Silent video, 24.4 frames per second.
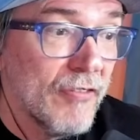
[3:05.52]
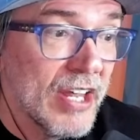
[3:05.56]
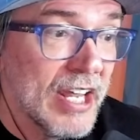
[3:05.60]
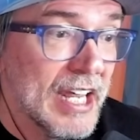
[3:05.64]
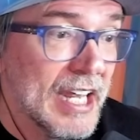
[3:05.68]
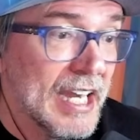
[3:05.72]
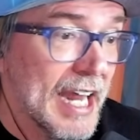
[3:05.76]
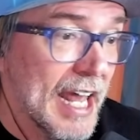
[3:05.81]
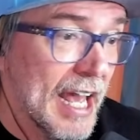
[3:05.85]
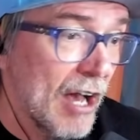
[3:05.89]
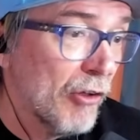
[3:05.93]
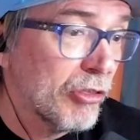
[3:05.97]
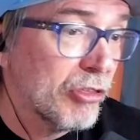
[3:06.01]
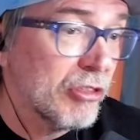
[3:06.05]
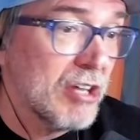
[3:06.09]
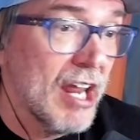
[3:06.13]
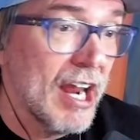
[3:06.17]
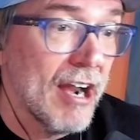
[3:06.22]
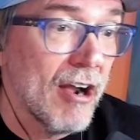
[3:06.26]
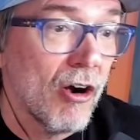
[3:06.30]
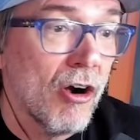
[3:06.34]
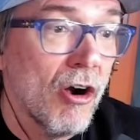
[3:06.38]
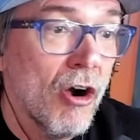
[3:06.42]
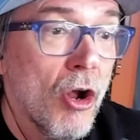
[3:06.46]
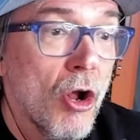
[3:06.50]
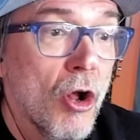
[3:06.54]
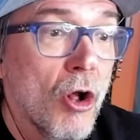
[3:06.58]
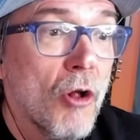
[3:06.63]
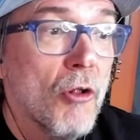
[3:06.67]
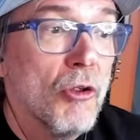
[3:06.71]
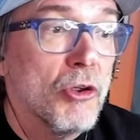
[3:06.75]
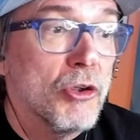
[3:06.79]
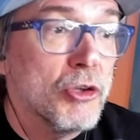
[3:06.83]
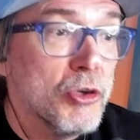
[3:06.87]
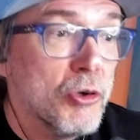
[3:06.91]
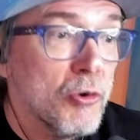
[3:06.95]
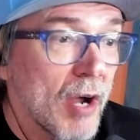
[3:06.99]
in healthcare,
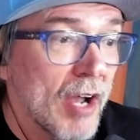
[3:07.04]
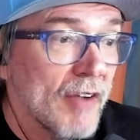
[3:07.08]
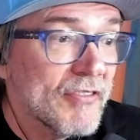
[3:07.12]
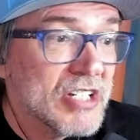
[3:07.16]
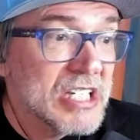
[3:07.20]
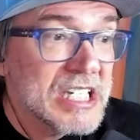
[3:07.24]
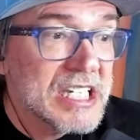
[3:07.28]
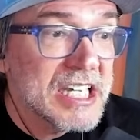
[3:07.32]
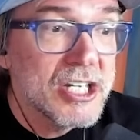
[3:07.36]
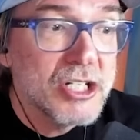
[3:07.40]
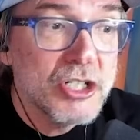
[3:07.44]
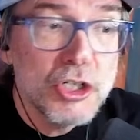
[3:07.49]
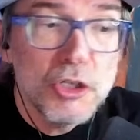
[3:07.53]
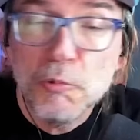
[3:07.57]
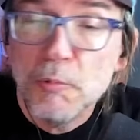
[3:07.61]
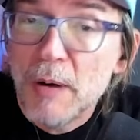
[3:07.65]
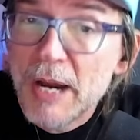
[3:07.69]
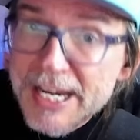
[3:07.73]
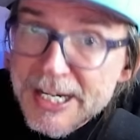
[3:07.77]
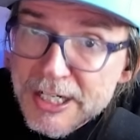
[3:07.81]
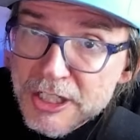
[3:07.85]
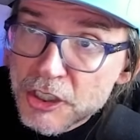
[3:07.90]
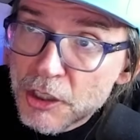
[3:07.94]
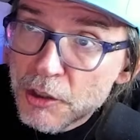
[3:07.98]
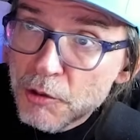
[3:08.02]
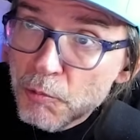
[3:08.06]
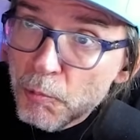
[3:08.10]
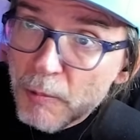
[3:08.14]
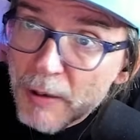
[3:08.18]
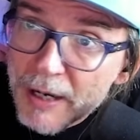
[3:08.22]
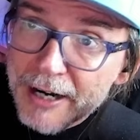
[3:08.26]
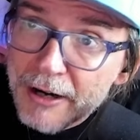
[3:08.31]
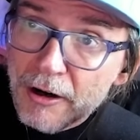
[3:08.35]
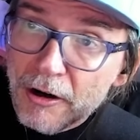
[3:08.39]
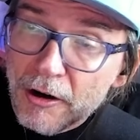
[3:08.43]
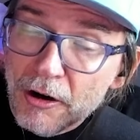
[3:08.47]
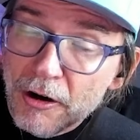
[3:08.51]
you have a situation
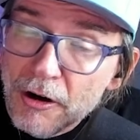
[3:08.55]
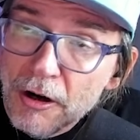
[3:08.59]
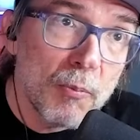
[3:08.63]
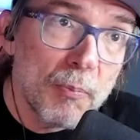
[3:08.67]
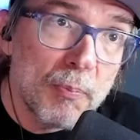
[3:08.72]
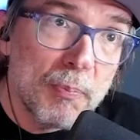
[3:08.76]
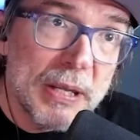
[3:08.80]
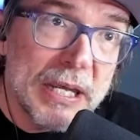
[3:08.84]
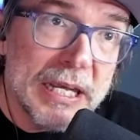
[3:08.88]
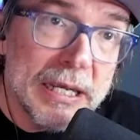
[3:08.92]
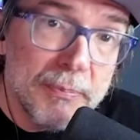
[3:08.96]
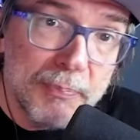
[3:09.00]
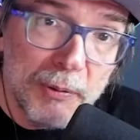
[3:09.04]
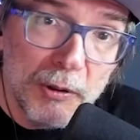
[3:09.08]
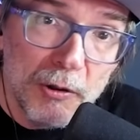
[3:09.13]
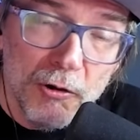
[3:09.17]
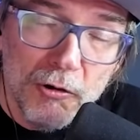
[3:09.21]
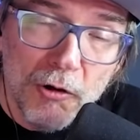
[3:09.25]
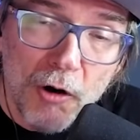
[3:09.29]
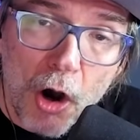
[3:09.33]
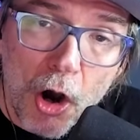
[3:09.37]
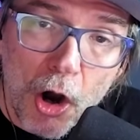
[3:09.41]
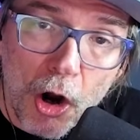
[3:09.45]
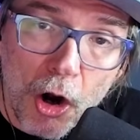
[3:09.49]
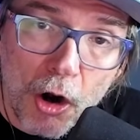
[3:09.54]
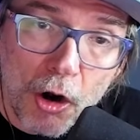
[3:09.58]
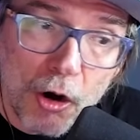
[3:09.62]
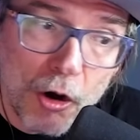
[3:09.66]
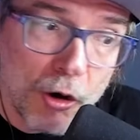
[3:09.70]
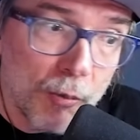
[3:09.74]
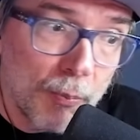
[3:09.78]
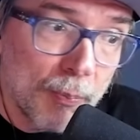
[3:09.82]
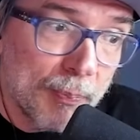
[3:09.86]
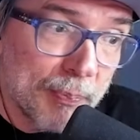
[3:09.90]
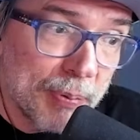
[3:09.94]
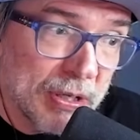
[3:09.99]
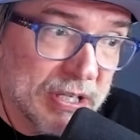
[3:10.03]
where people are
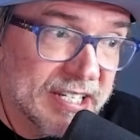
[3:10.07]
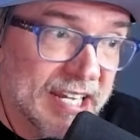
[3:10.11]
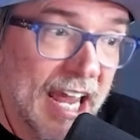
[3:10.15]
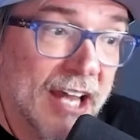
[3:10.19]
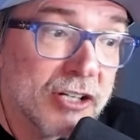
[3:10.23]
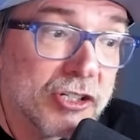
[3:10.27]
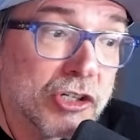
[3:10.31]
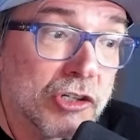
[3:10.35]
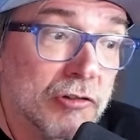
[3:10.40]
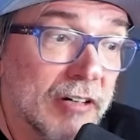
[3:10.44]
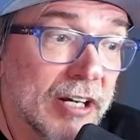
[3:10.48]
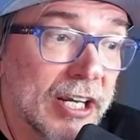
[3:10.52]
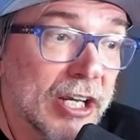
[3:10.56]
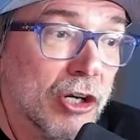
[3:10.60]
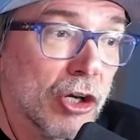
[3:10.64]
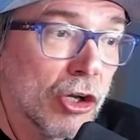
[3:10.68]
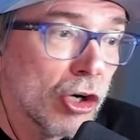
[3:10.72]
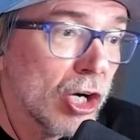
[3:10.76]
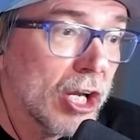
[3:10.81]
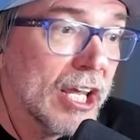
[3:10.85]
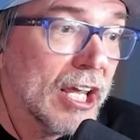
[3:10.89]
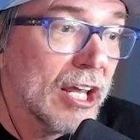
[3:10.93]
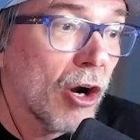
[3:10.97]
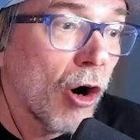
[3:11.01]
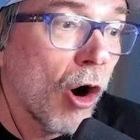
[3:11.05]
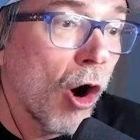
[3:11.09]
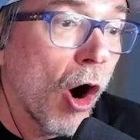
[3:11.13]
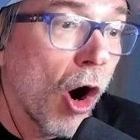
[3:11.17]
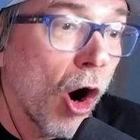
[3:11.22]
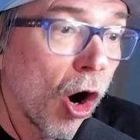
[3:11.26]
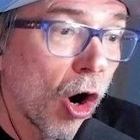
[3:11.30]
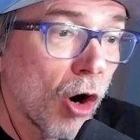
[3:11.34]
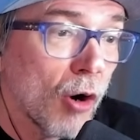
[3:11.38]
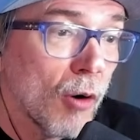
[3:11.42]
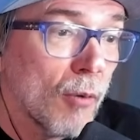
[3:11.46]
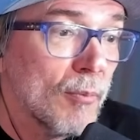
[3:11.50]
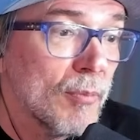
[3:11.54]
potentially going to get
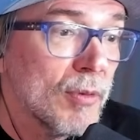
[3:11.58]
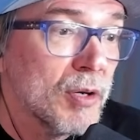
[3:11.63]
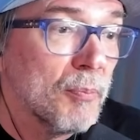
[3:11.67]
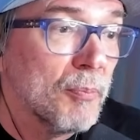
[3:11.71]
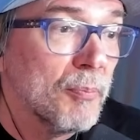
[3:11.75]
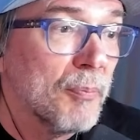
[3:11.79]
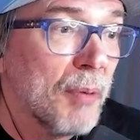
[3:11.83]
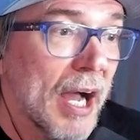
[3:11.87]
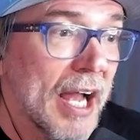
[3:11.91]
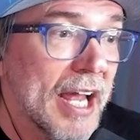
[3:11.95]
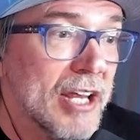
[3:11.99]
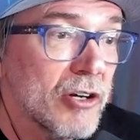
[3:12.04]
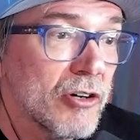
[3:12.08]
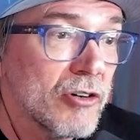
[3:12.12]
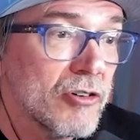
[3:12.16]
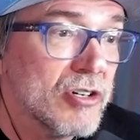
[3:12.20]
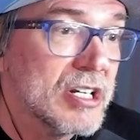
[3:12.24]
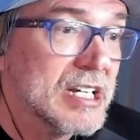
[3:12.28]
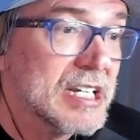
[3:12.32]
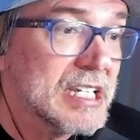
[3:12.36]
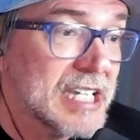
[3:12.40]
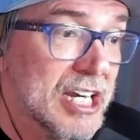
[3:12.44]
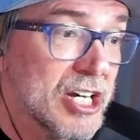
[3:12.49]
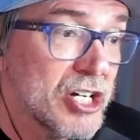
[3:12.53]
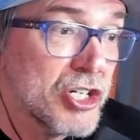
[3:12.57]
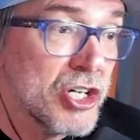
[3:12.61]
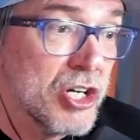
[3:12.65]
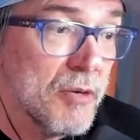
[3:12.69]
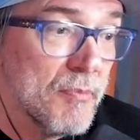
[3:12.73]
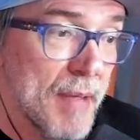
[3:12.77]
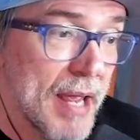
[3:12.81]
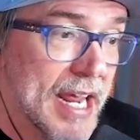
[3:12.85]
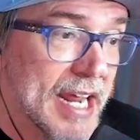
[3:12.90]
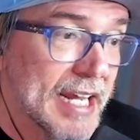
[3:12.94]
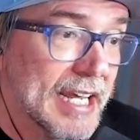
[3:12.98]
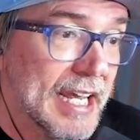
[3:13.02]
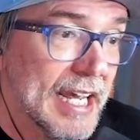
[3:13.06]
harmed by your decision
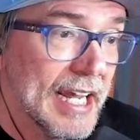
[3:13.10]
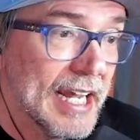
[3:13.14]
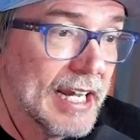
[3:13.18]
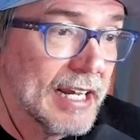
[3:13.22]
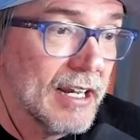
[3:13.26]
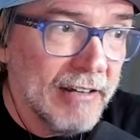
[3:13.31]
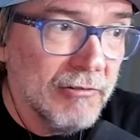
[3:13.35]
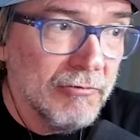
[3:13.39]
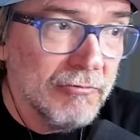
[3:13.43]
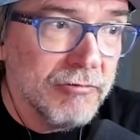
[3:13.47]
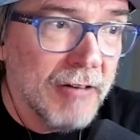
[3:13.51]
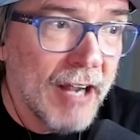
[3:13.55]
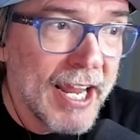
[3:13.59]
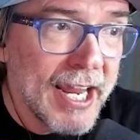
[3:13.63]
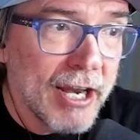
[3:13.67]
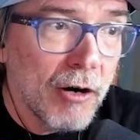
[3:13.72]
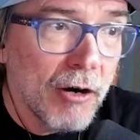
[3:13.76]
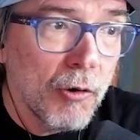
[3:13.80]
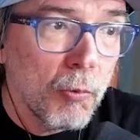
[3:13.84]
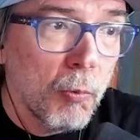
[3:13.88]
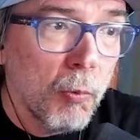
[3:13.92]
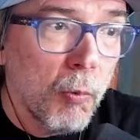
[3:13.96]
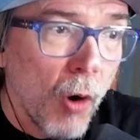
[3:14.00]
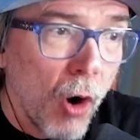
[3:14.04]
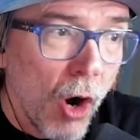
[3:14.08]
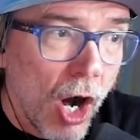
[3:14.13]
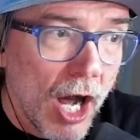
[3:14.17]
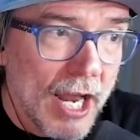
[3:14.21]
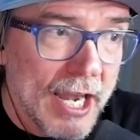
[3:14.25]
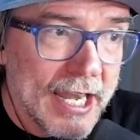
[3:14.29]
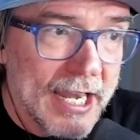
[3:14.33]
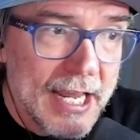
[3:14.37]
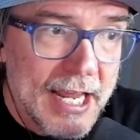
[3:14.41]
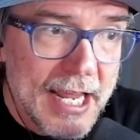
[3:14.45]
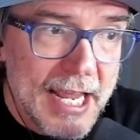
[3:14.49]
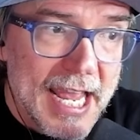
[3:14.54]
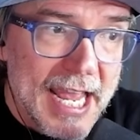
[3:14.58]
making. Layer
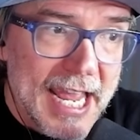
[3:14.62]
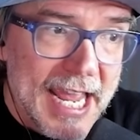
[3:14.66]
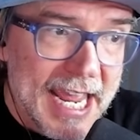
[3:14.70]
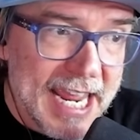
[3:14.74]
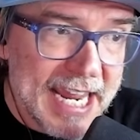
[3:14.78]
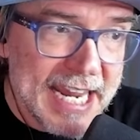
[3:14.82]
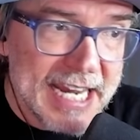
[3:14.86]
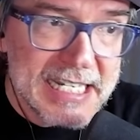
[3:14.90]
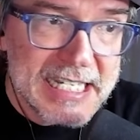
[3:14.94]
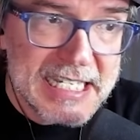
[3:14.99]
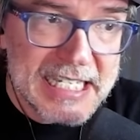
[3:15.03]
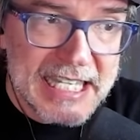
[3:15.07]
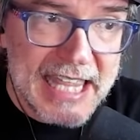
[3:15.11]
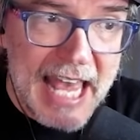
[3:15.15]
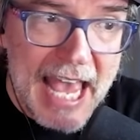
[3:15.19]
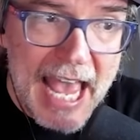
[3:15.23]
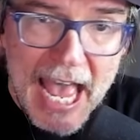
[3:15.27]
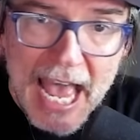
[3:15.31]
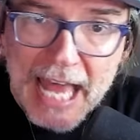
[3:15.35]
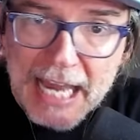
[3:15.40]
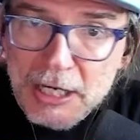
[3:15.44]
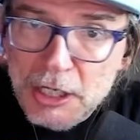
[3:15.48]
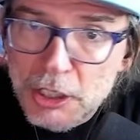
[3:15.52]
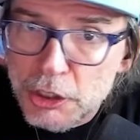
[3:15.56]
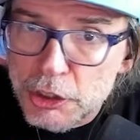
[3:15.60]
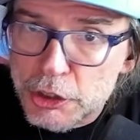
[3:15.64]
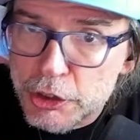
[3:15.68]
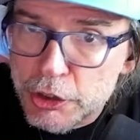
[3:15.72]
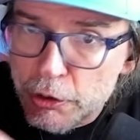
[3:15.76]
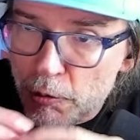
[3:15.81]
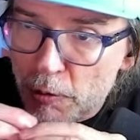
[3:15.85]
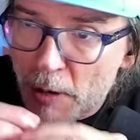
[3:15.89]
one is that you